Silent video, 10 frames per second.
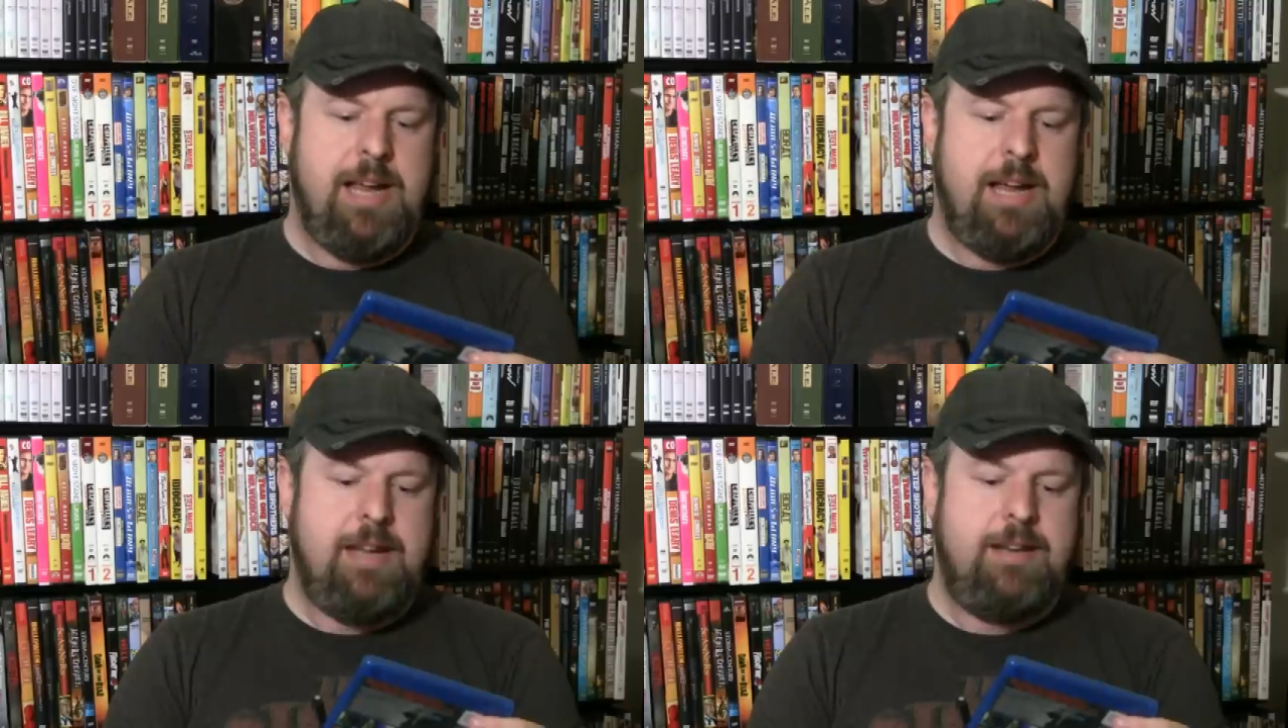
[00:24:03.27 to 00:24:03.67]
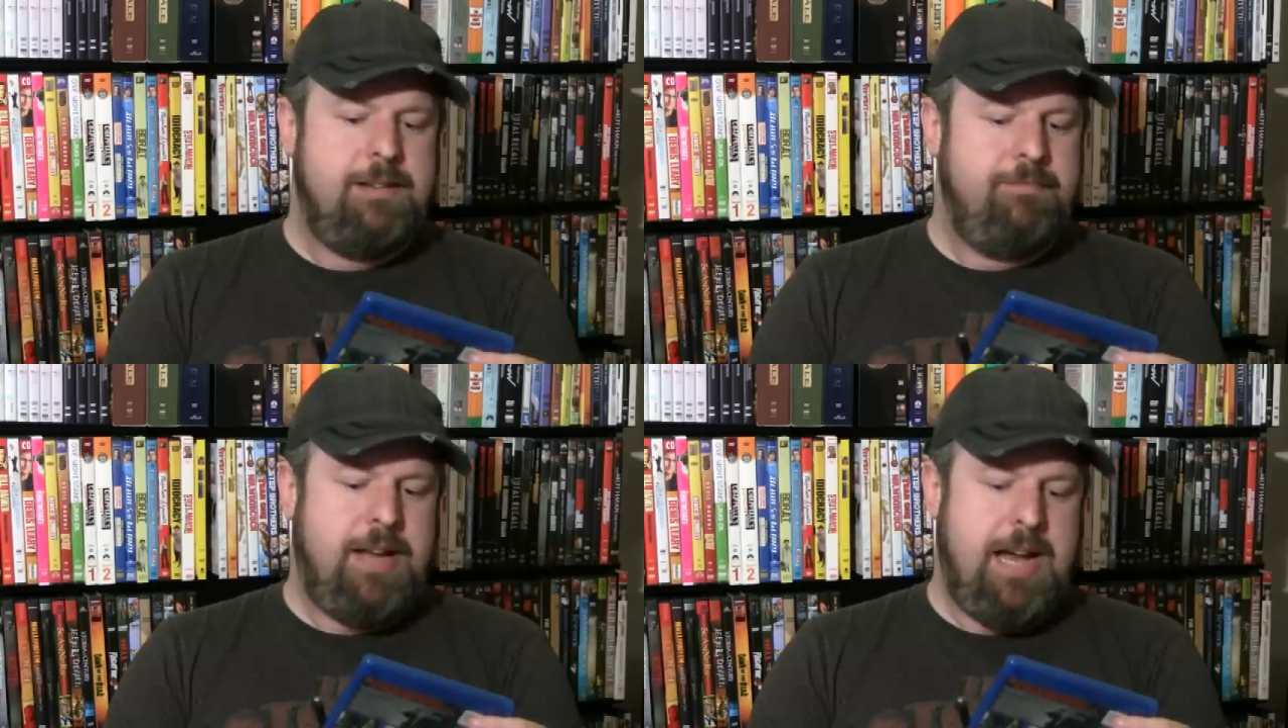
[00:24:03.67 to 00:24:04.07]
I
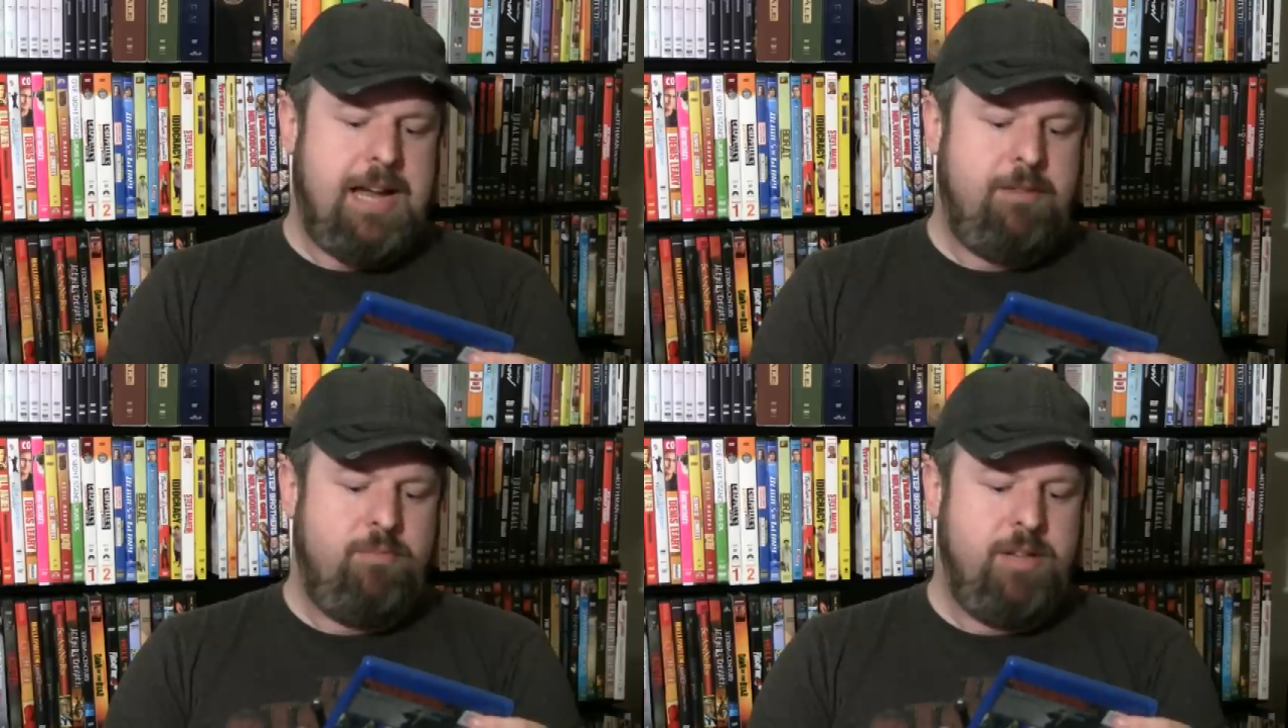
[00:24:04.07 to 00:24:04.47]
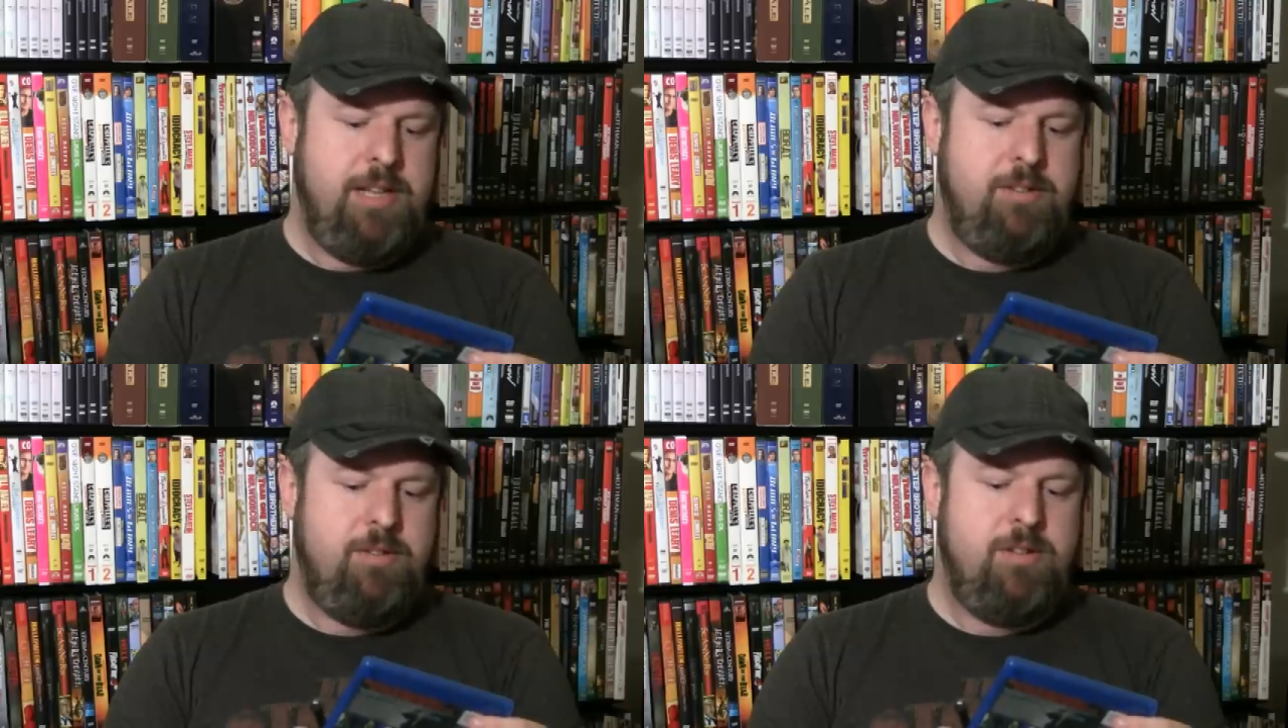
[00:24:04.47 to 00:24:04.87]

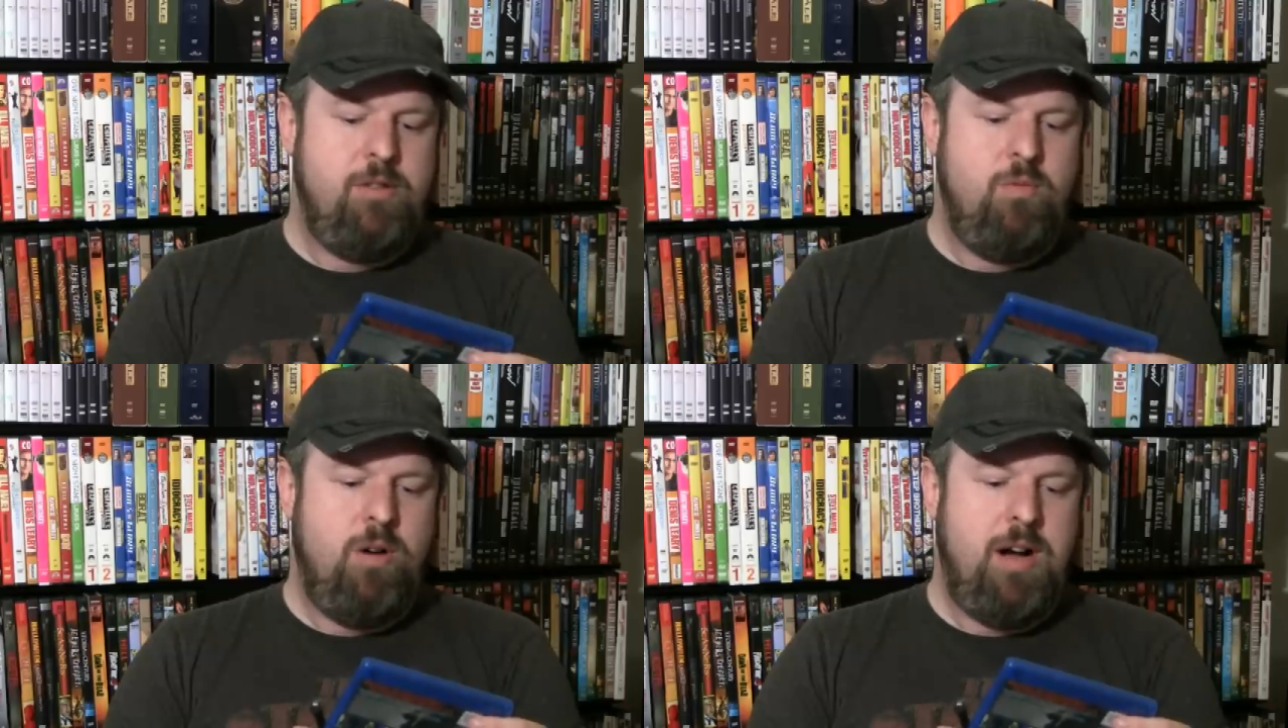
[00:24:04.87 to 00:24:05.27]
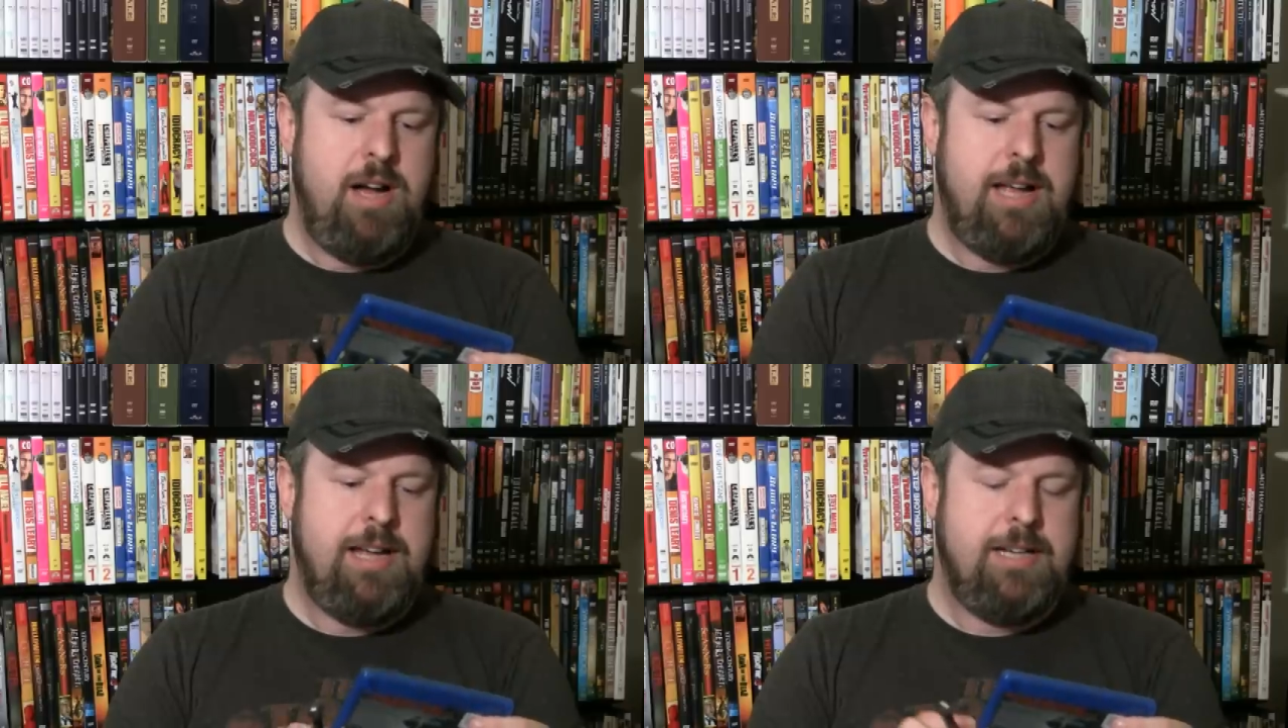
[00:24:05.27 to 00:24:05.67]
really don't know
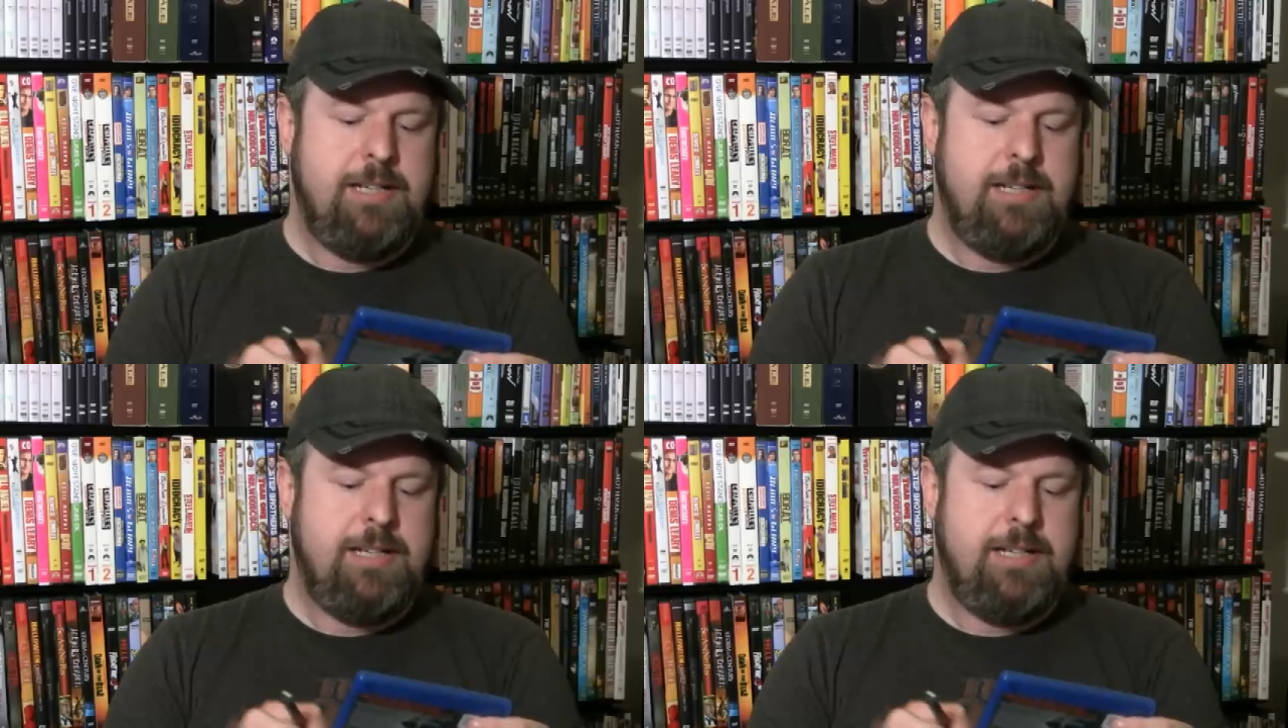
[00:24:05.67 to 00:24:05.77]
why.